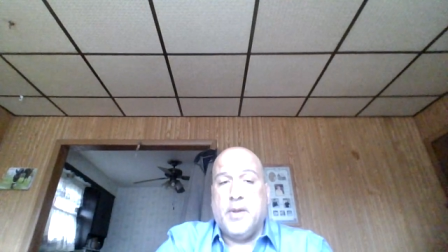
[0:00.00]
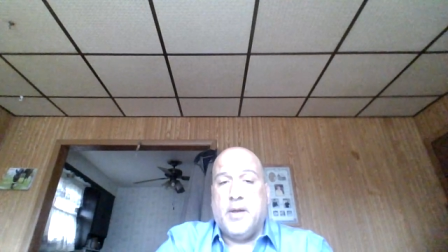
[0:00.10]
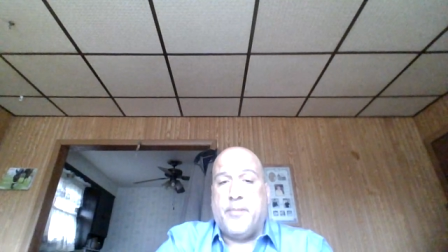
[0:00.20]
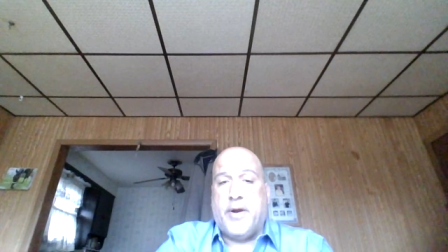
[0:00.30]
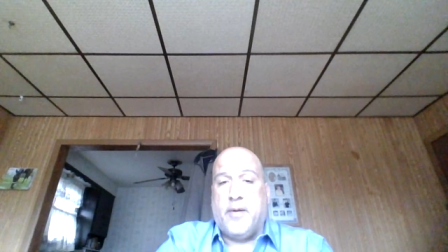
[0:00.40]

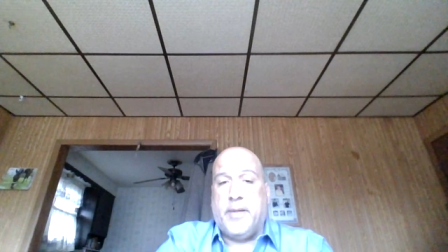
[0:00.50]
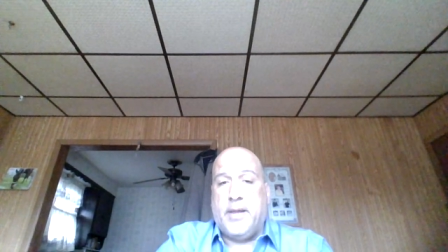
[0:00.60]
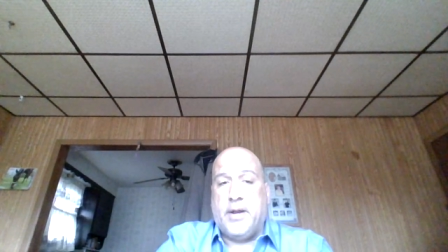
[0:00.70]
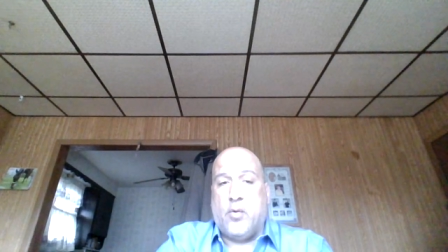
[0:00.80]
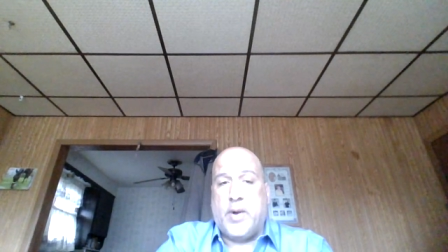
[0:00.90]

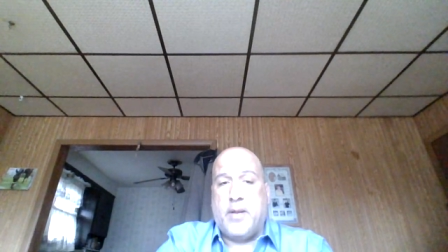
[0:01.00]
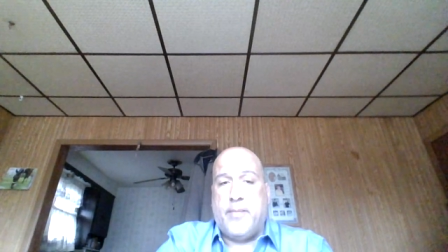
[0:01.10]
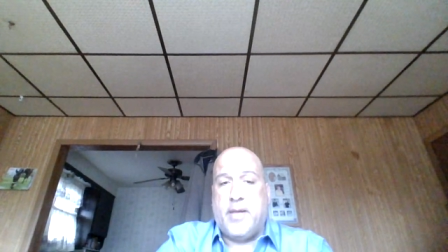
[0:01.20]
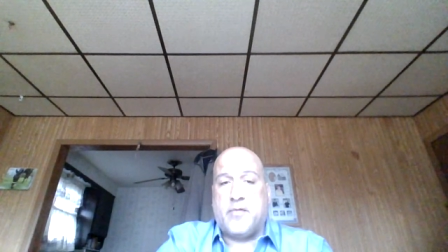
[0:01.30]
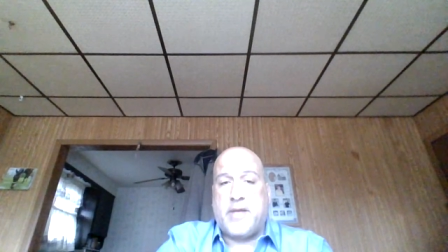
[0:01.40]
apparently, went
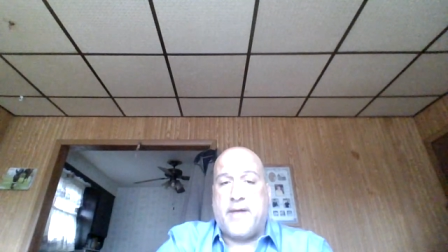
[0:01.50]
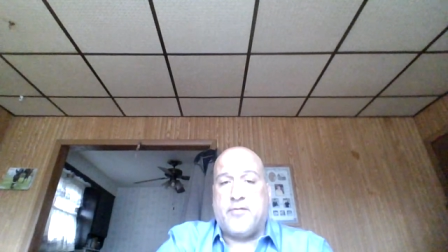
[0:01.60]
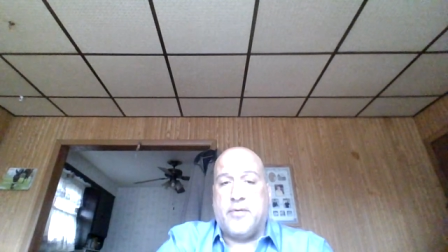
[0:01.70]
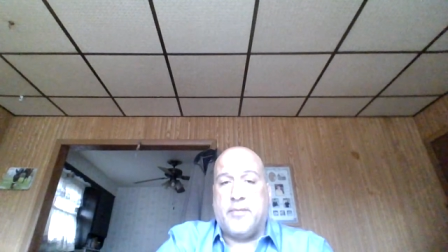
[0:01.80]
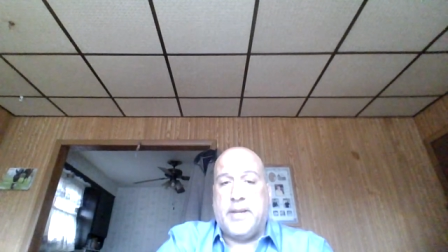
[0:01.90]
amiss
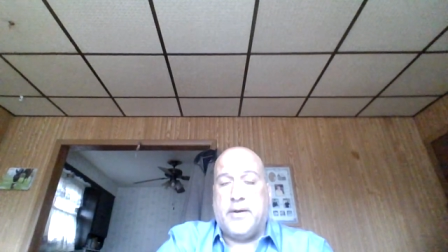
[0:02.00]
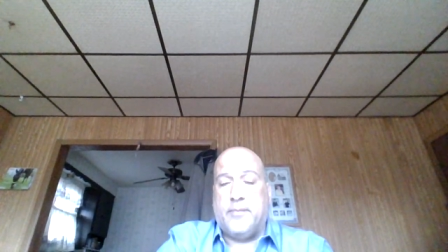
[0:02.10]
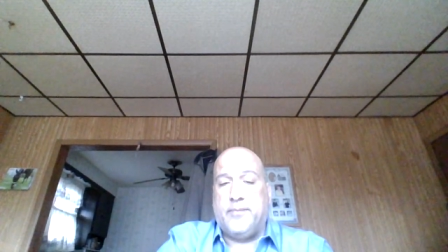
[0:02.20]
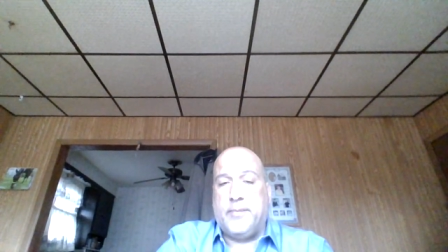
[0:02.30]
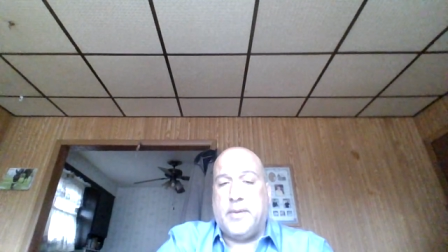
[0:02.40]
after,
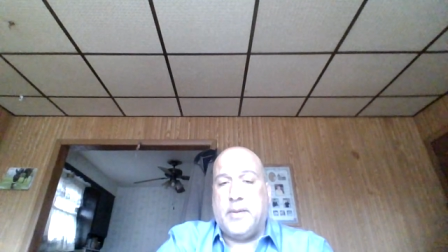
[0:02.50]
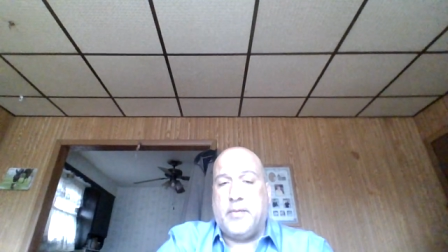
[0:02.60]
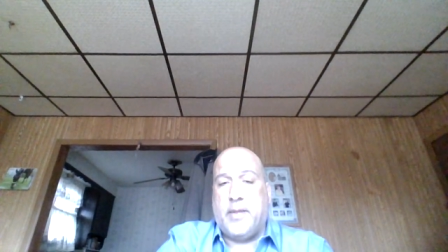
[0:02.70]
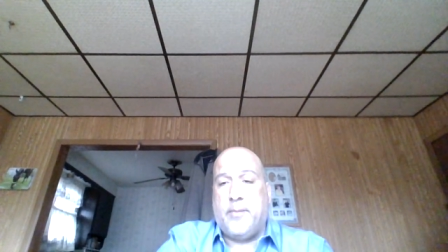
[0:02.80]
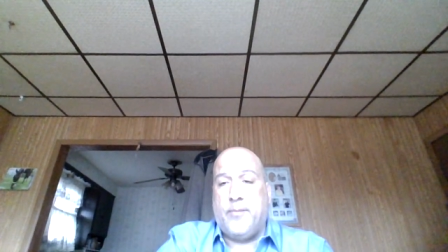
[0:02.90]

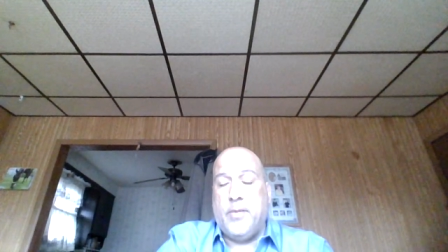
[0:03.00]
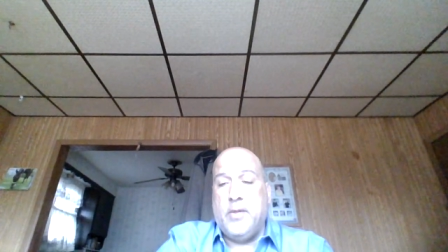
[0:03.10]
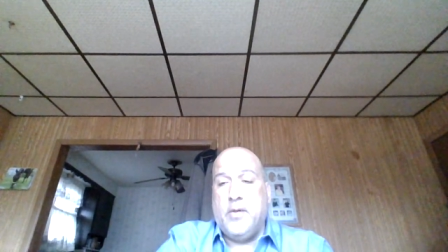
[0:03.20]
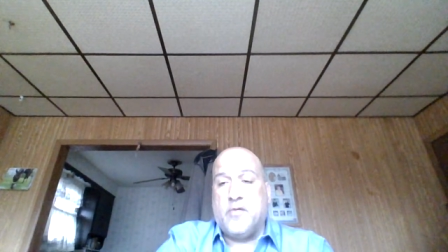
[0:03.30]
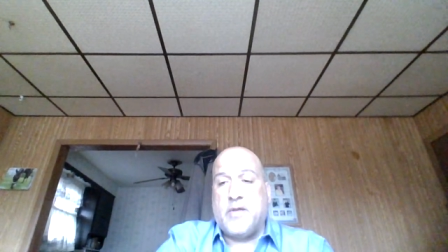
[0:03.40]
they
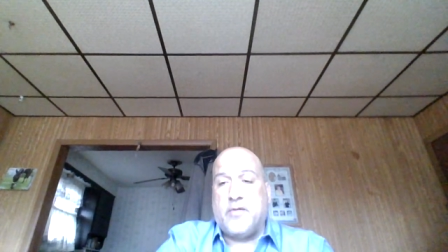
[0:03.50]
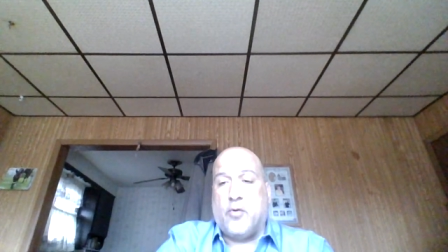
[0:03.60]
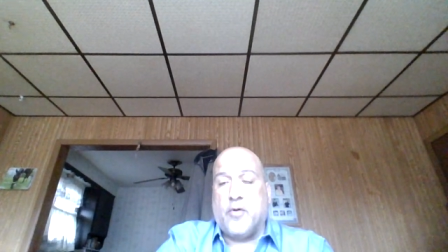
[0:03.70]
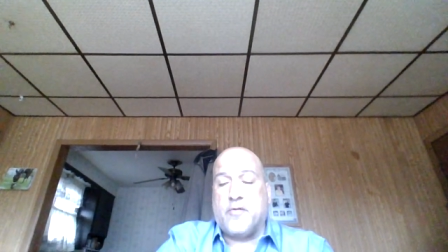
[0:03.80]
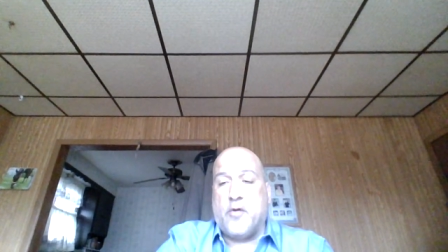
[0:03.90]
sent the
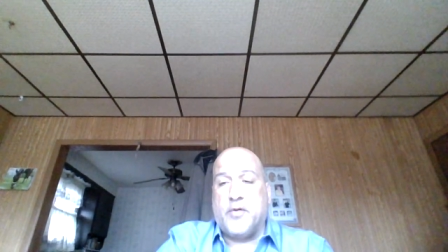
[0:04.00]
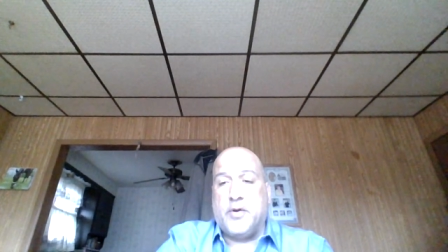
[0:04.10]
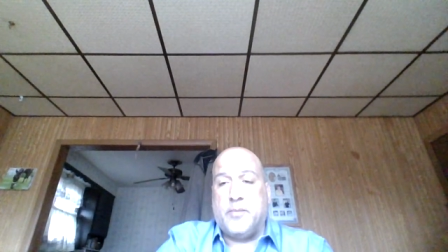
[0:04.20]
horse over